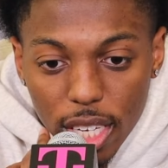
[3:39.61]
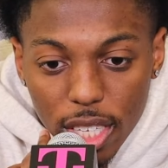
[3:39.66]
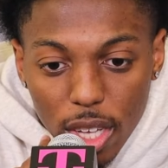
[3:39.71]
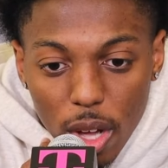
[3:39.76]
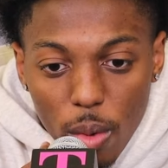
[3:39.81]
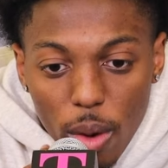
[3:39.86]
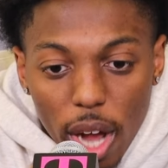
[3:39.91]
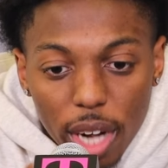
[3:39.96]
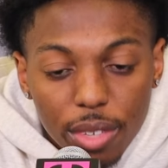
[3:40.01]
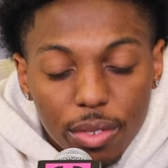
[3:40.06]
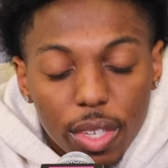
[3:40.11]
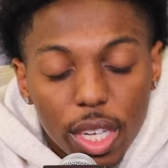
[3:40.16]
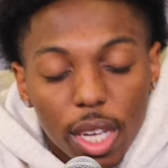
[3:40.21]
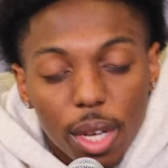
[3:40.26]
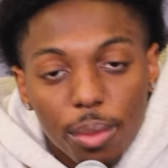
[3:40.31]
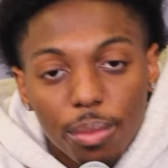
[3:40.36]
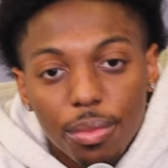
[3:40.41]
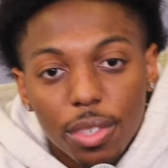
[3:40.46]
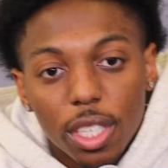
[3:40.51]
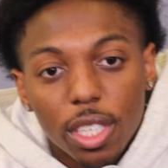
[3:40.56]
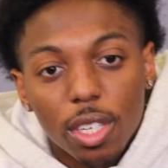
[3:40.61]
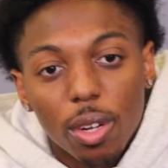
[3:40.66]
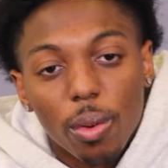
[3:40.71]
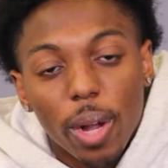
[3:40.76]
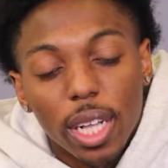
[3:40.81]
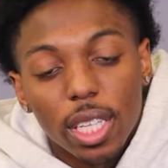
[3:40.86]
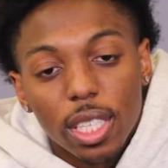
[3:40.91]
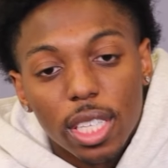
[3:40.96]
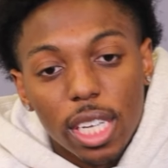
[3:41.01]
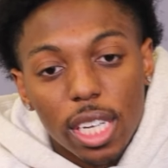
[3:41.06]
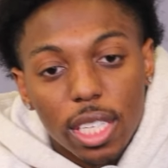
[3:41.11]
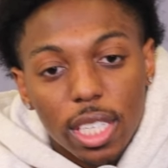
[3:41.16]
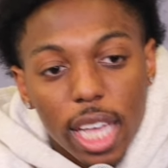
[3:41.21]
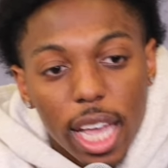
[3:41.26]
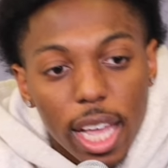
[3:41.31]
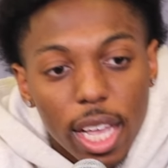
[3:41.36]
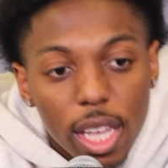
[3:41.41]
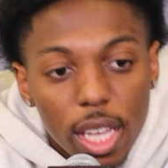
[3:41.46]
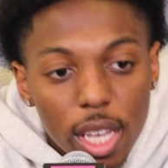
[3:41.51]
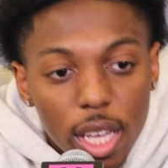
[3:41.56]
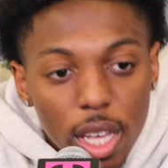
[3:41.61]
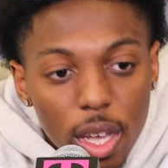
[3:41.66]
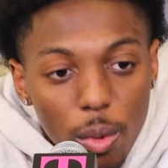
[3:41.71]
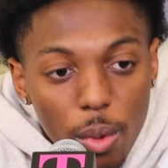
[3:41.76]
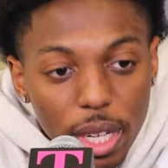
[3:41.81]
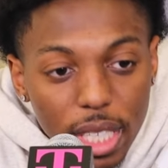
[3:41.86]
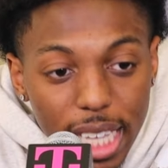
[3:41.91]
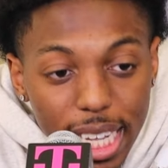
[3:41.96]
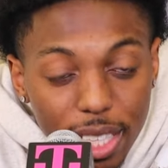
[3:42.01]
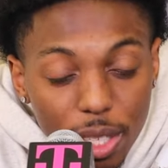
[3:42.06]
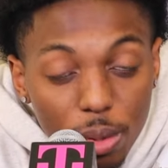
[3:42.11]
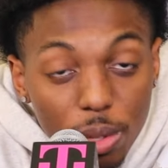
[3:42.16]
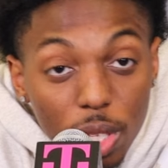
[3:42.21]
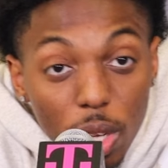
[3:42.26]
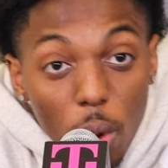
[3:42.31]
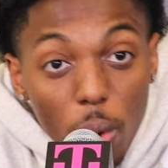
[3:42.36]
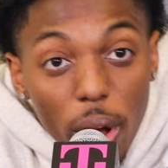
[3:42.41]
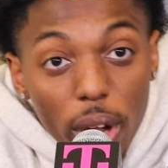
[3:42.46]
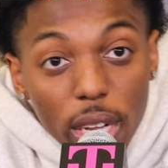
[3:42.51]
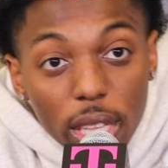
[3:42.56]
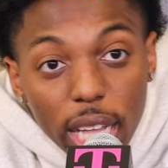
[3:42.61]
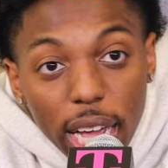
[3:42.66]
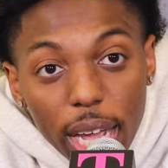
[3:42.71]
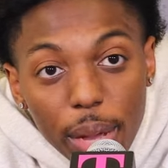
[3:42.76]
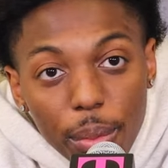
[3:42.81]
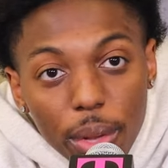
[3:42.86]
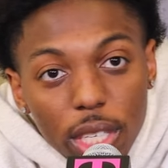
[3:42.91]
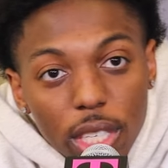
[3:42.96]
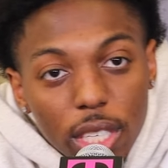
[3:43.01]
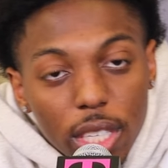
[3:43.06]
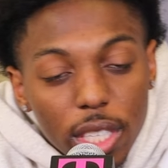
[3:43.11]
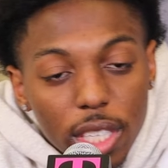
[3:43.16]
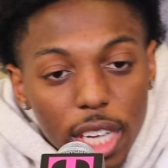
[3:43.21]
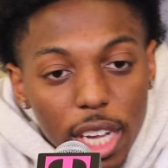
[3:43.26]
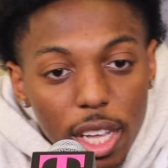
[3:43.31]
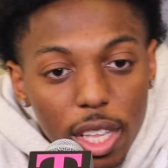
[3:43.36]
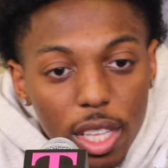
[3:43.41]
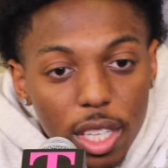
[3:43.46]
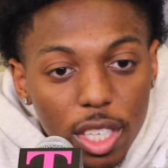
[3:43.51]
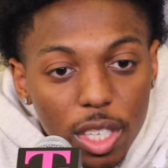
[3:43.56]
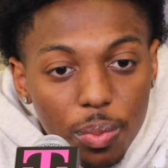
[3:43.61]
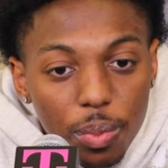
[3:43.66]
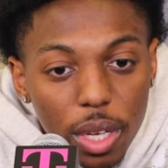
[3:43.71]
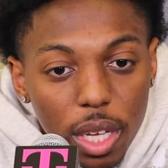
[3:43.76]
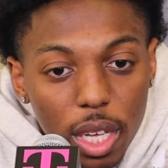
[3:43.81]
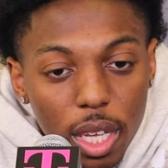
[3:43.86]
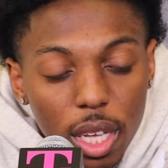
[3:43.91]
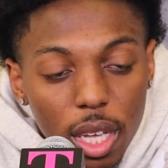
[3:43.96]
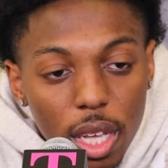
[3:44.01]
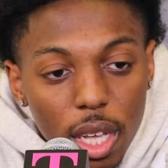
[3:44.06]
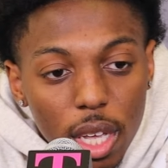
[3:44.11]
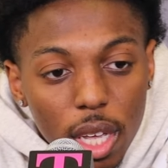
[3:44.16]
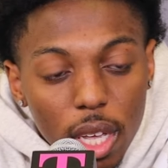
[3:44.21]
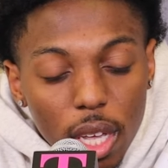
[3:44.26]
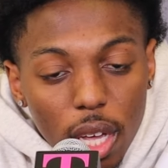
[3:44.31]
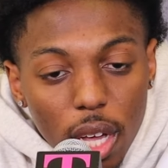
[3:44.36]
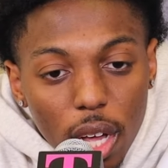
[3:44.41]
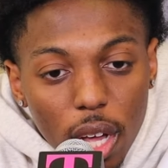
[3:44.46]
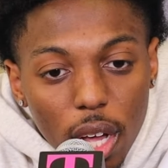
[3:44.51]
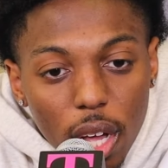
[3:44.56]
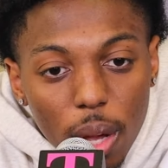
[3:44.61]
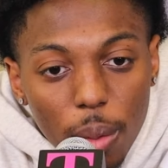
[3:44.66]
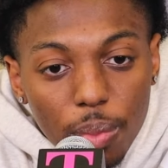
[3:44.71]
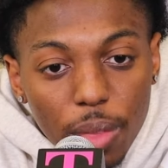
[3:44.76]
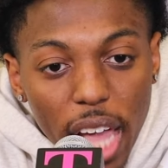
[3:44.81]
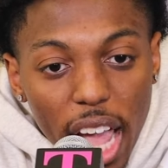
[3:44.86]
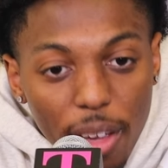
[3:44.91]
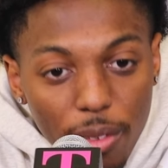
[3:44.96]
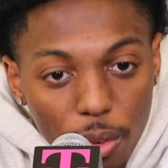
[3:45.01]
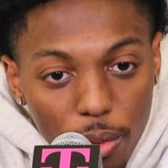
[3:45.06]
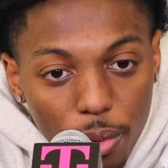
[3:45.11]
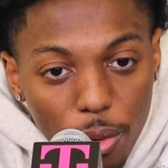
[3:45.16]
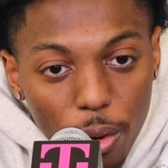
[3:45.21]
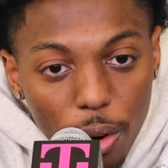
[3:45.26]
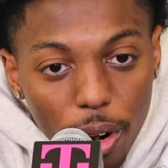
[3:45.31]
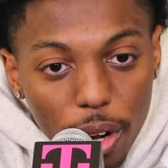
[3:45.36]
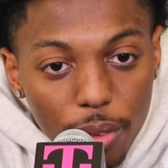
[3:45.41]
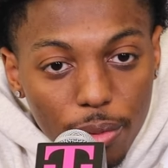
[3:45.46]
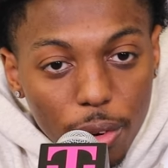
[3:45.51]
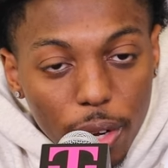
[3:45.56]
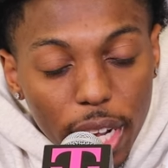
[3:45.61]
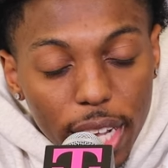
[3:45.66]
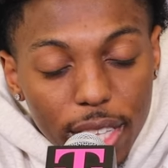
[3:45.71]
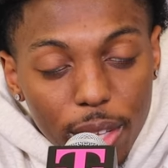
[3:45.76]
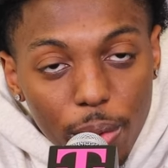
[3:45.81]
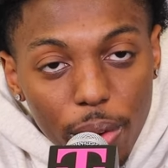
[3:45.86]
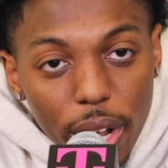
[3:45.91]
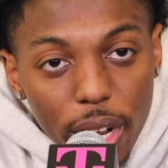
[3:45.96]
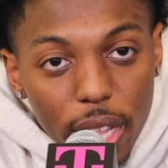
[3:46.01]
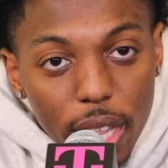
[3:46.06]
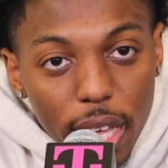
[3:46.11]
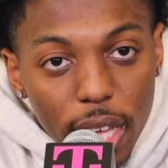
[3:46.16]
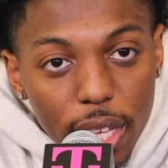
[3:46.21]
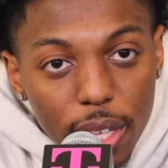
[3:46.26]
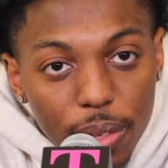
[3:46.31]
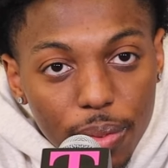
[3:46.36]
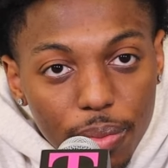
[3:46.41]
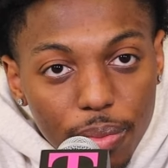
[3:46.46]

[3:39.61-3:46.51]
You know, watch film, just correct the things that we didn't do so well tonight, but just continue to just be um, thankful for for getting the win today.